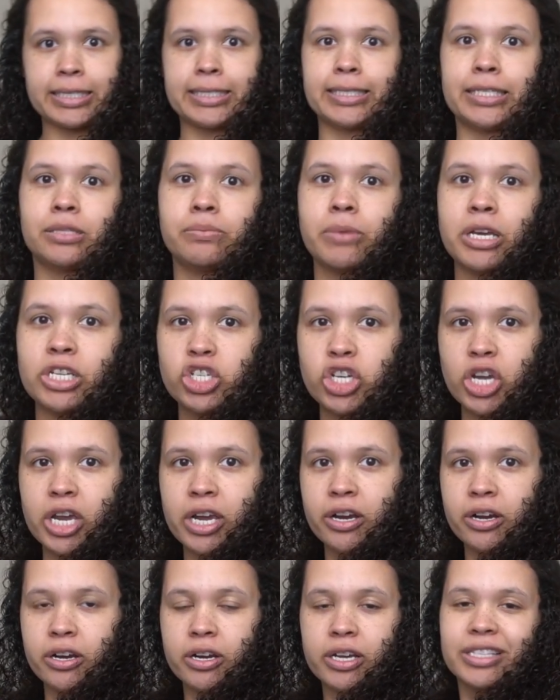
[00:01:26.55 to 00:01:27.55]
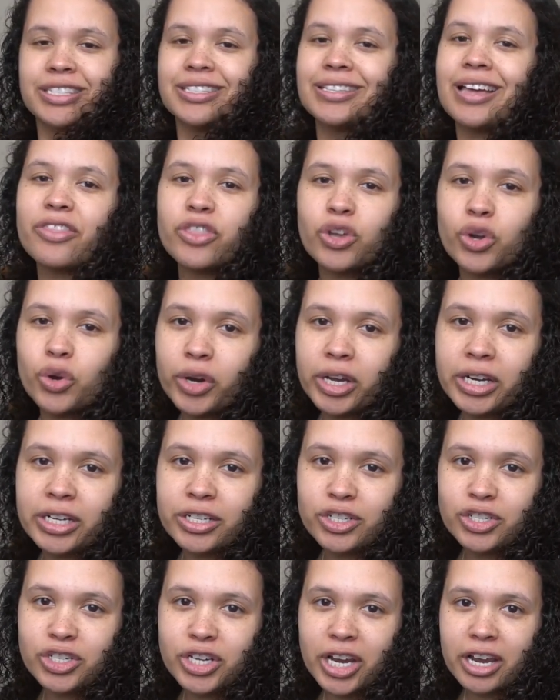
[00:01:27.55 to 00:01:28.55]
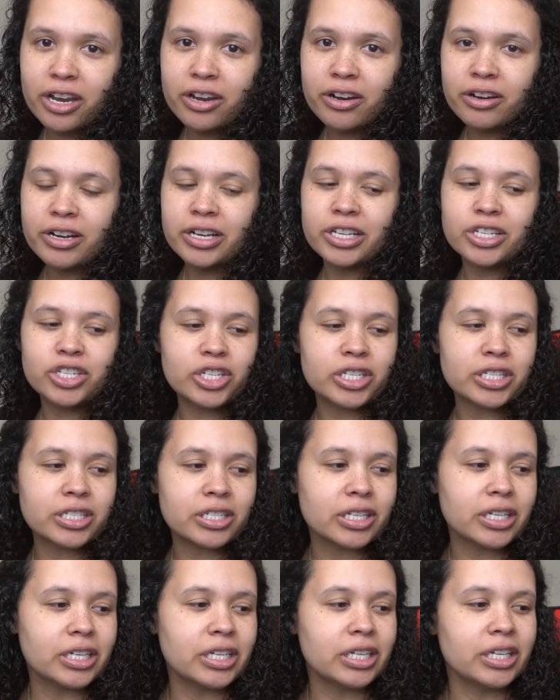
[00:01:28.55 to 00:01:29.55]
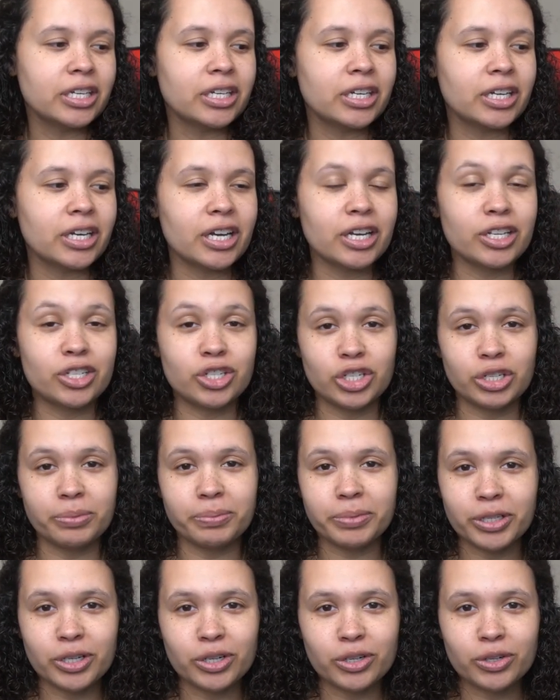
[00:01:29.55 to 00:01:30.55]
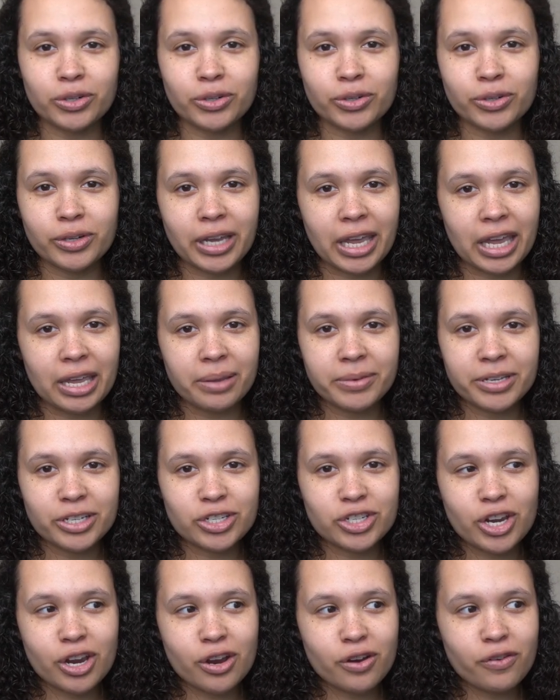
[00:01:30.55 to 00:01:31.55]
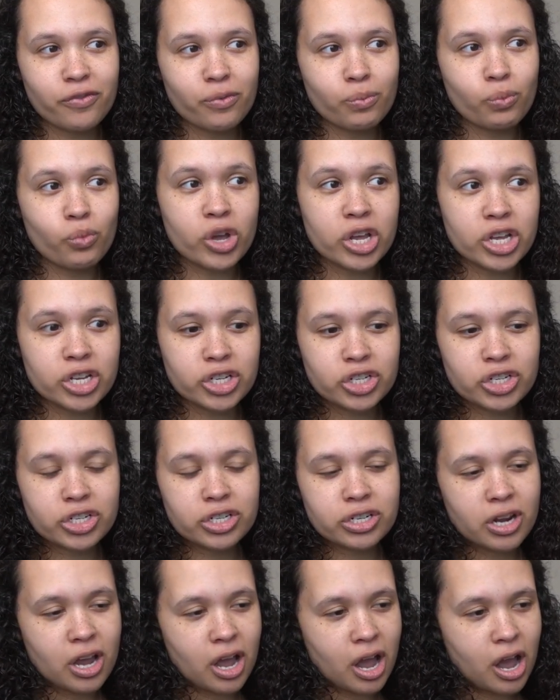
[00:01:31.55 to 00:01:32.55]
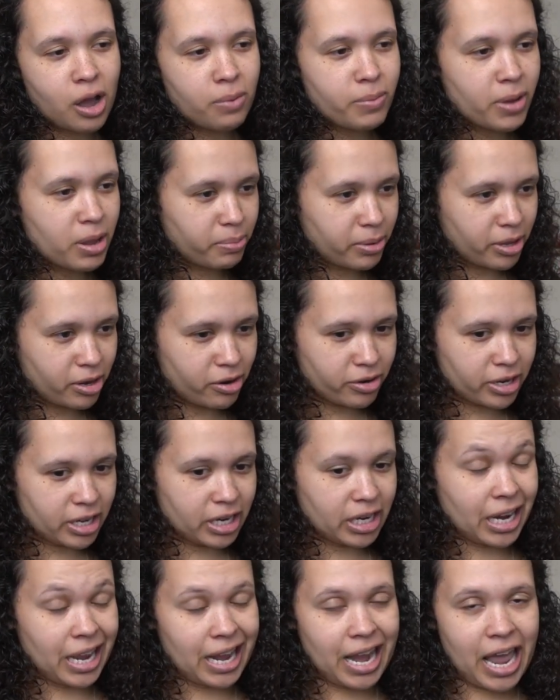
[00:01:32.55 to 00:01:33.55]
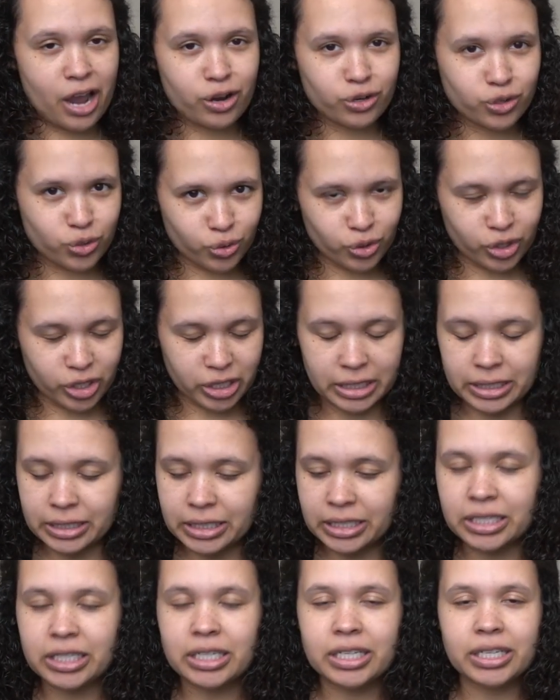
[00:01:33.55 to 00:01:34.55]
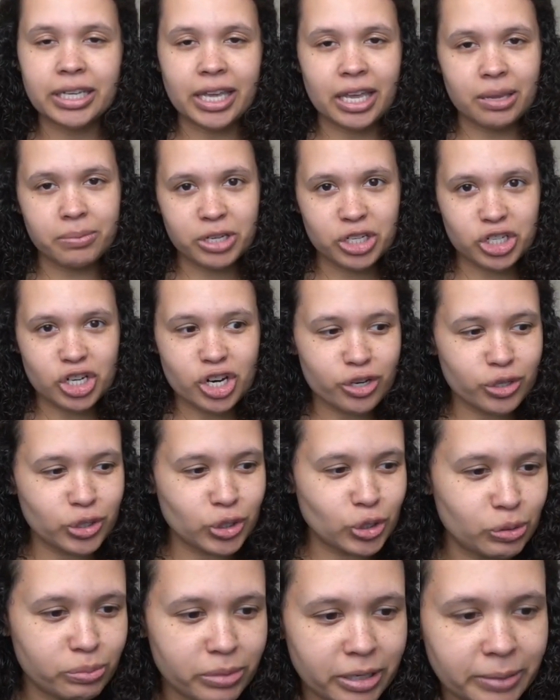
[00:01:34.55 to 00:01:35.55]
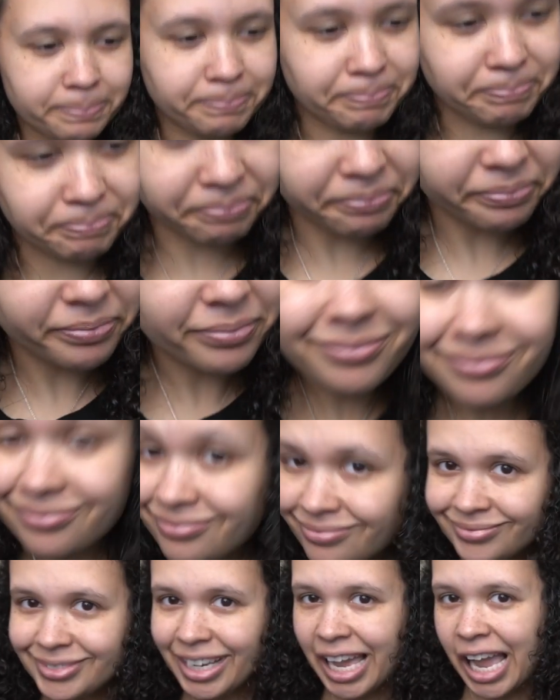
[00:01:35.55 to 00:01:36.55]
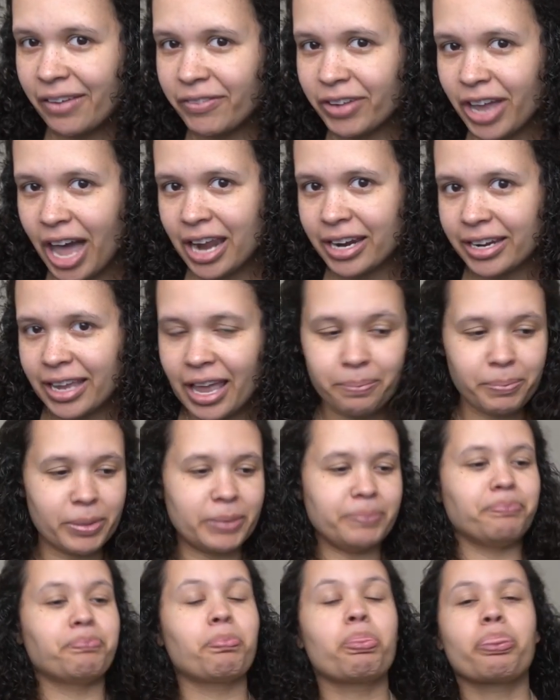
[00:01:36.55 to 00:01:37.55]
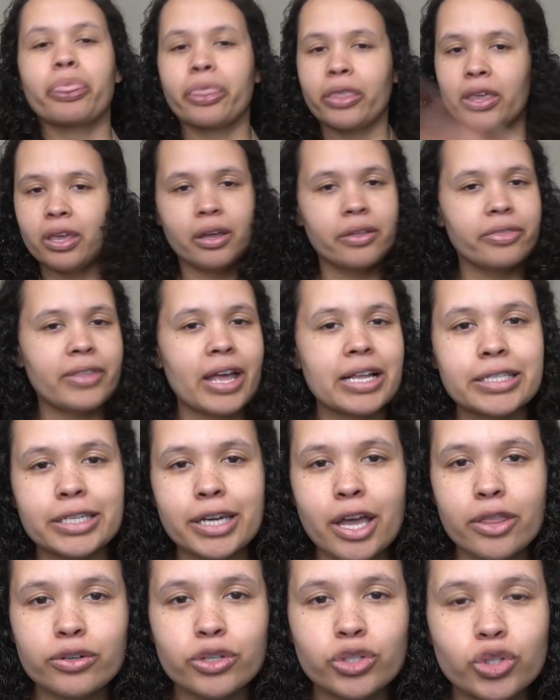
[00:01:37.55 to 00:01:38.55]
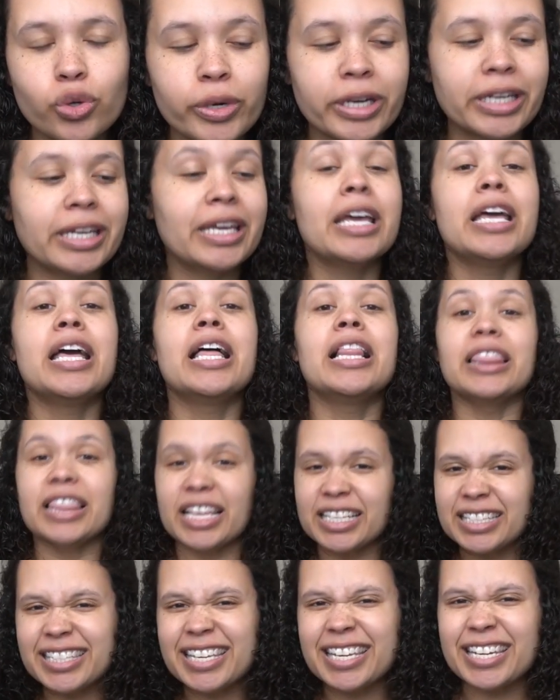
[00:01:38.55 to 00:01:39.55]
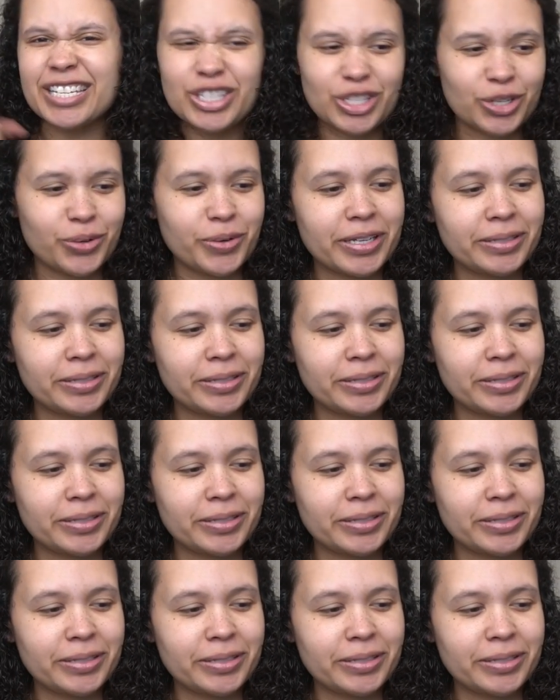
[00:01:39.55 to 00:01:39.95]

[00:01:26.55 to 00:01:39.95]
this is my chair. It's not the greatest chair. It's just a cheap little gaming chair from Wish. Um, I plan on getting an actual good gaming chair soon, but I haven't got it yet, but that's another story. Let's get into